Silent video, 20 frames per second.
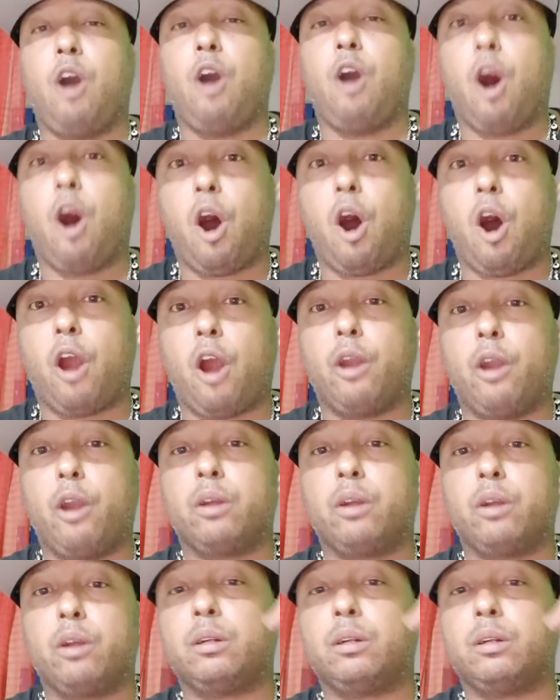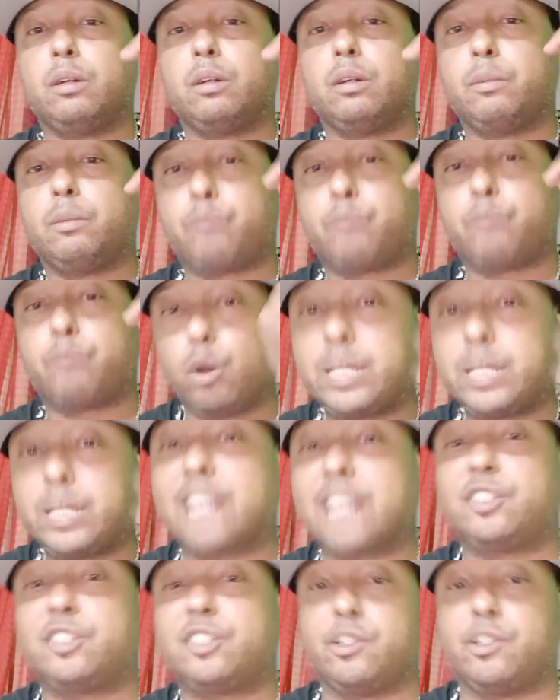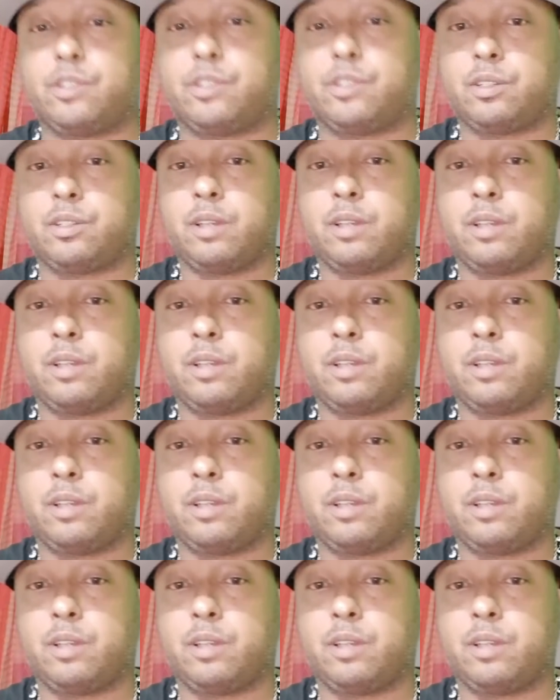are protesters,